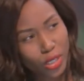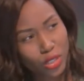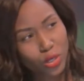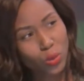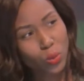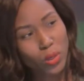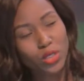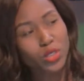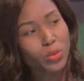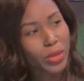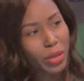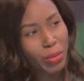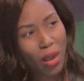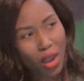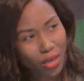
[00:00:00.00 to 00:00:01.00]
you actually want to
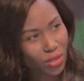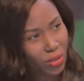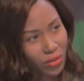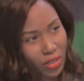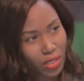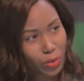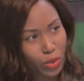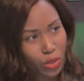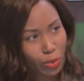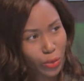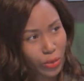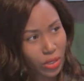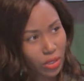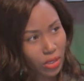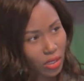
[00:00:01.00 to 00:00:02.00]
be a part of these music
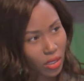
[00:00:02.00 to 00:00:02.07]
bodies?